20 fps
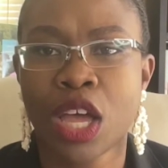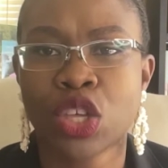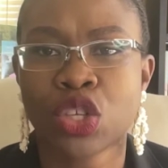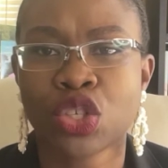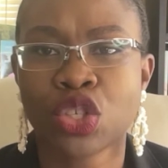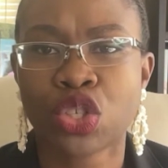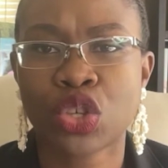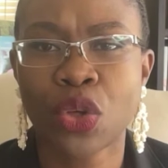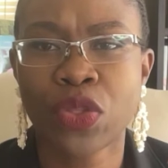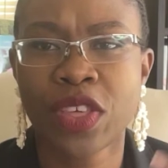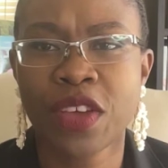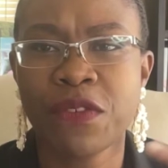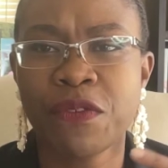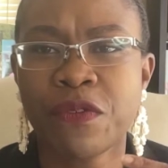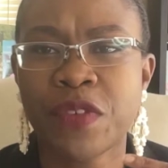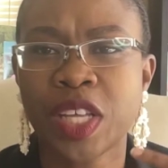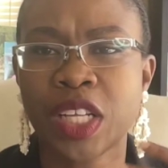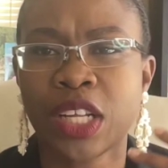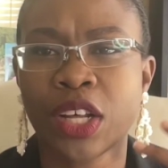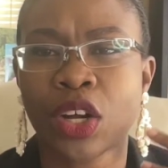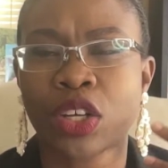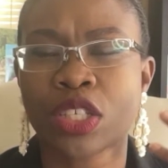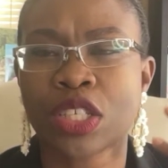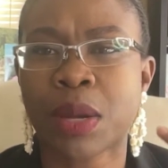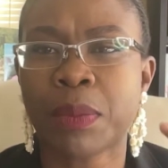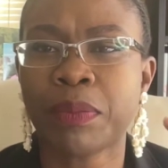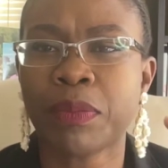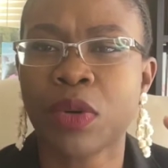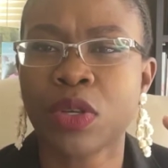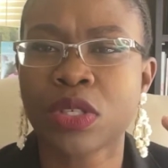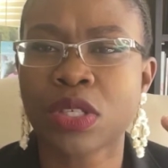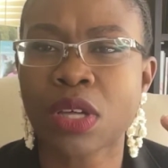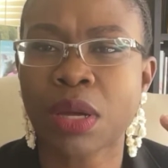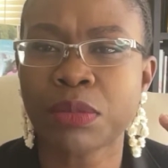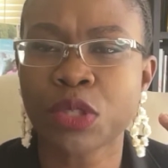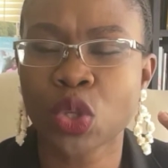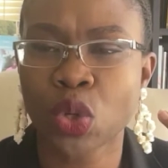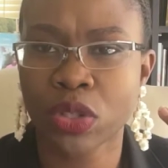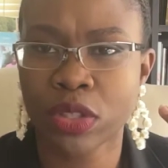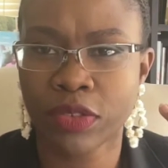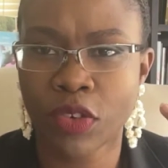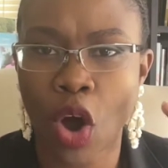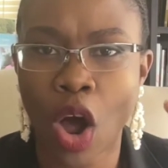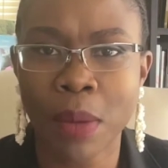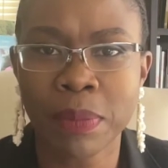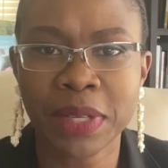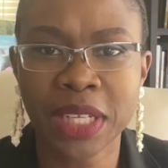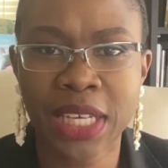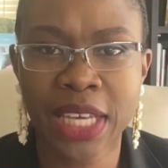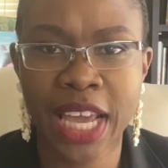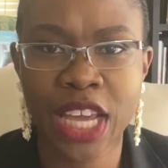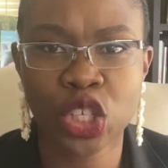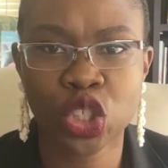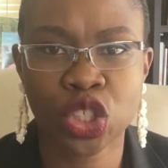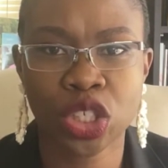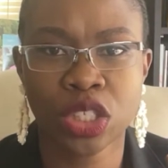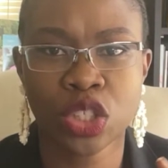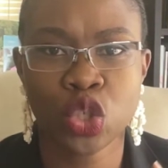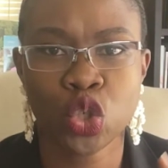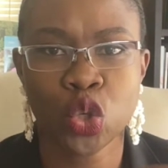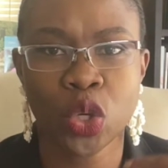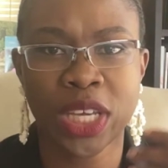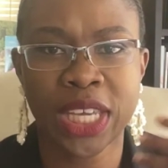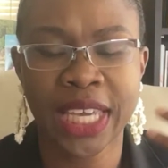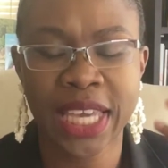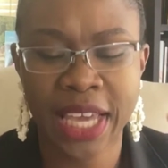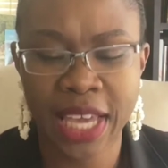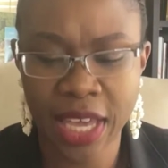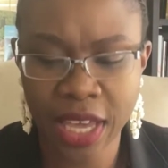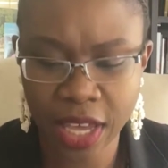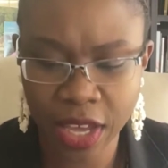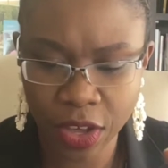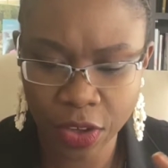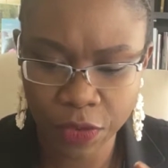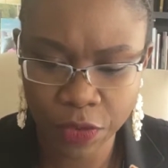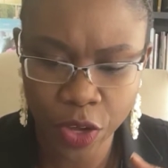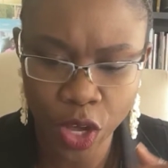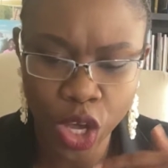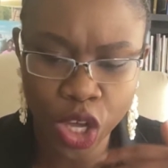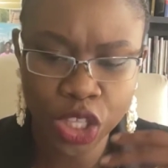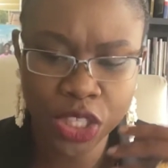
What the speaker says: So they feel on some sort of obligation to give,